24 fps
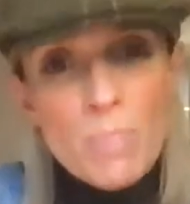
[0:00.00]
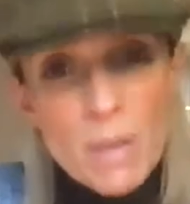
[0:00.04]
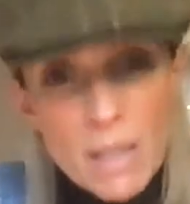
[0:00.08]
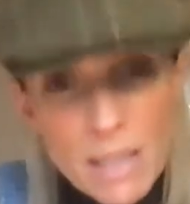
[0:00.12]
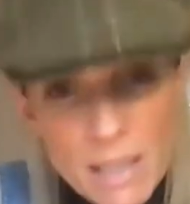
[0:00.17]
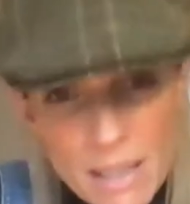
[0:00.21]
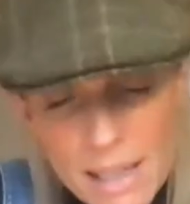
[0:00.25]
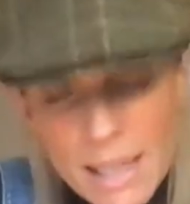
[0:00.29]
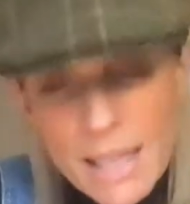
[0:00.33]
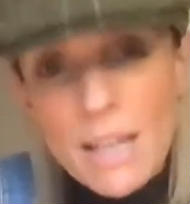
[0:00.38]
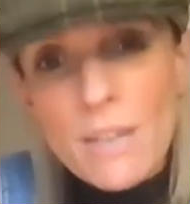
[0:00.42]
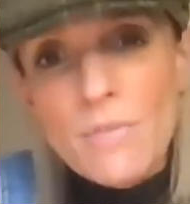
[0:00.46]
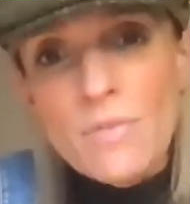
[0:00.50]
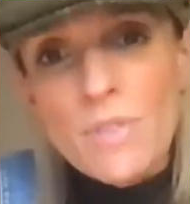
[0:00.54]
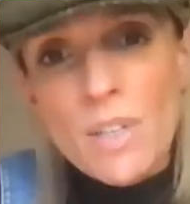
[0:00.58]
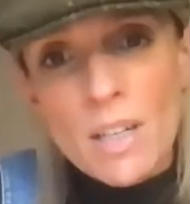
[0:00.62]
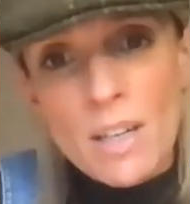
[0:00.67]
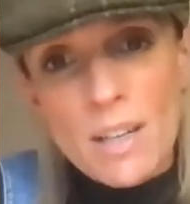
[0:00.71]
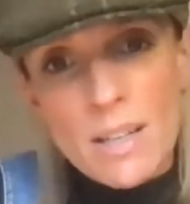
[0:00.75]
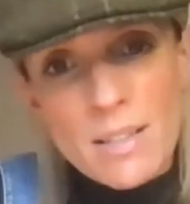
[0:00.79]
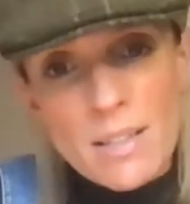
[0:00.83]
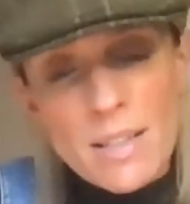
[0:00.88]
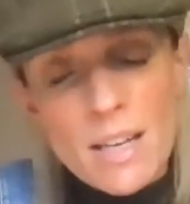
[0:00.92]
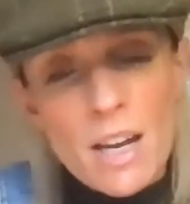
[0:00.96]
believed
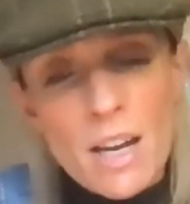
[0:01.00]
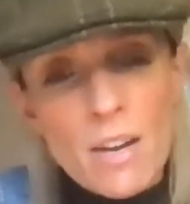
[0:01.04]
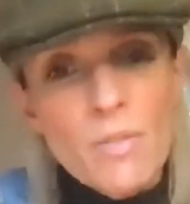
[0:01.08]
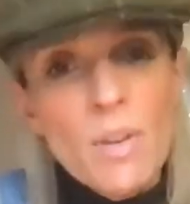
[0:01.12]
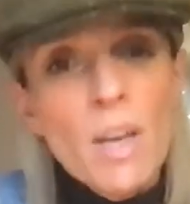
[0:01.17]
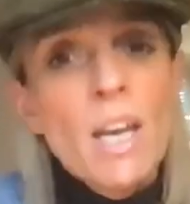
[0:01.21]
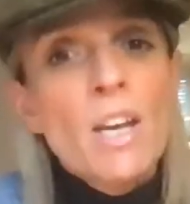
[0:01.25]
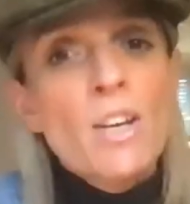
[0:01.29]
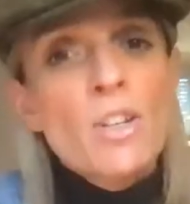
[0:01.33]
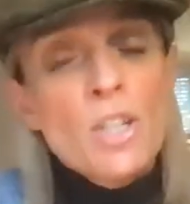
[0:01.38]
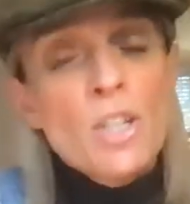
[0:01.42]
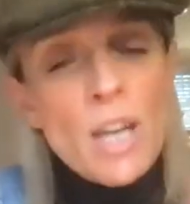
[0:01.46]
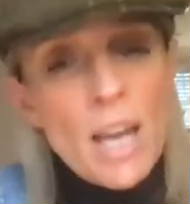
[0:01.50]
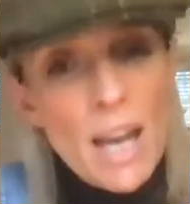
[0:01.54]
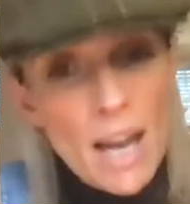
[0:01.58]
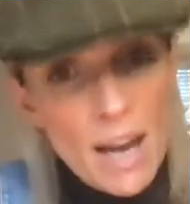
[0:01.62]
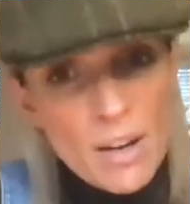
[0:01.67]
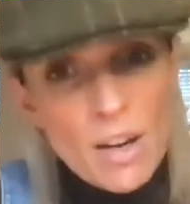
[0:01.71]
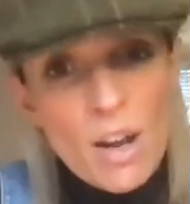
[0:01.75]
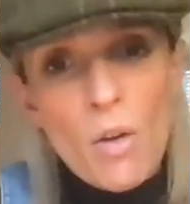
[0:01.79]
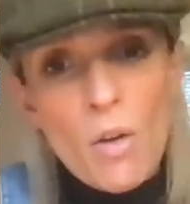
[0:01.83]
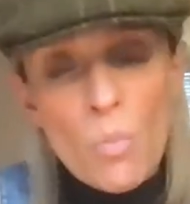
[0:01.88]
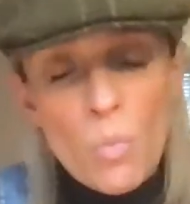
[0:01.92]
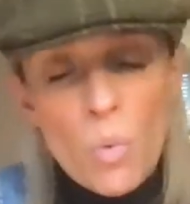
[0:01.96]
in herself. She
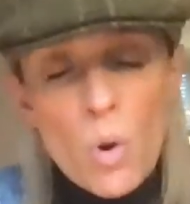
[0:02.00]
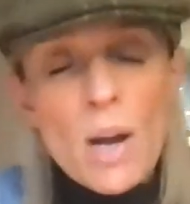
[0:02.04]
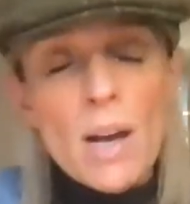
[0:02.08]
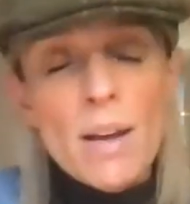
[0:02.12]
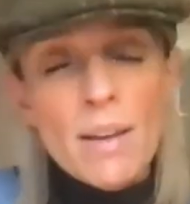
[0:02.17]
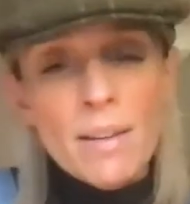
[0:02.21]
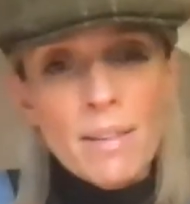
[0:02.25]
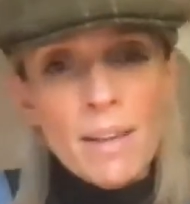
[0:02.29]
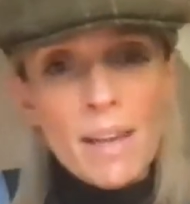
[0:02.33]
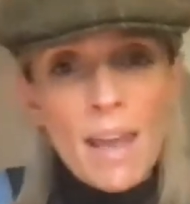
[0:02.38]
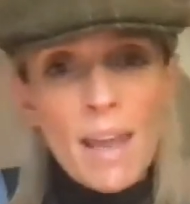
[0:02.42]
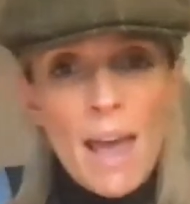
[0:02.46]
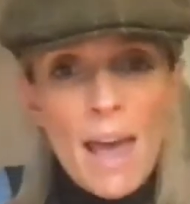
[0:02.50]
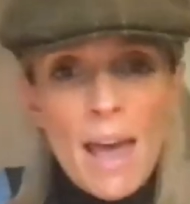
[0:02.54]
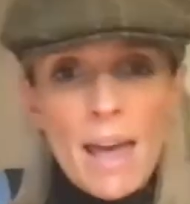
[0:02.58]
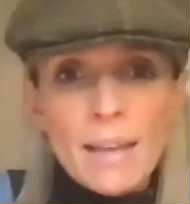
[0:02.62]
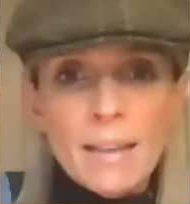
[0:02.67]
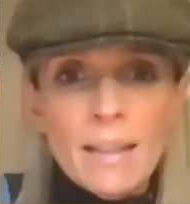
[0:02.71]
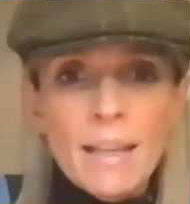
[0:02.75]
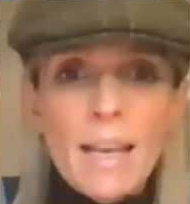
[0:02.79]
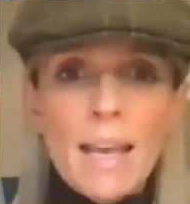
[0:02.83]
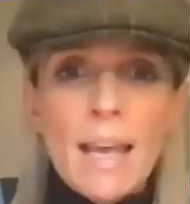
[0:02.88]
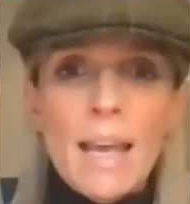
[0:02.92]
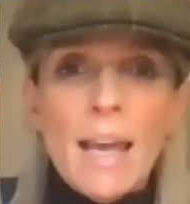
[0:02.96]
had her worth again.